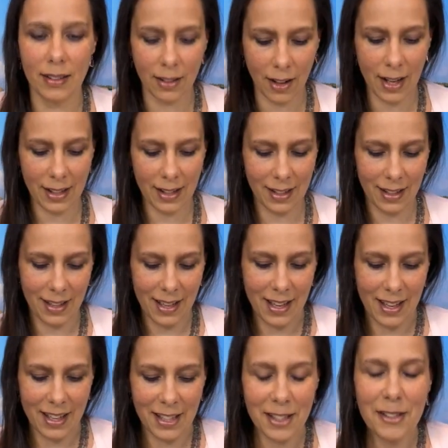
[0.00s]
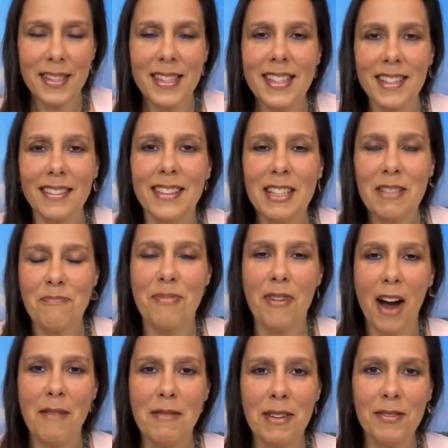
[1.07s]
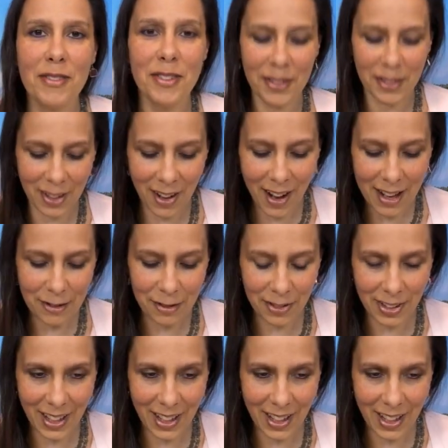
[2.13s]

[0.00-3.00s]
Like, you're still in the prime of your life.